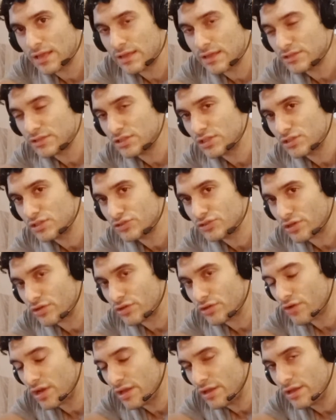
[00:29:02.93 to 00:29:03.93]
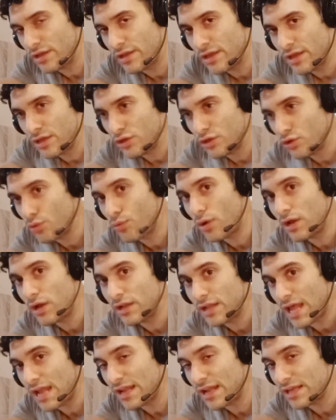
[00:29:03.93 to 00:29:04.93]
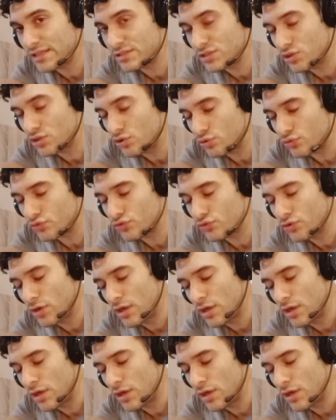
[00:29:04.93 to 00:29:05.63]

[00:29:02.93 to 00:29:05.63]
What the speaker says: the children, right? You want that excuse.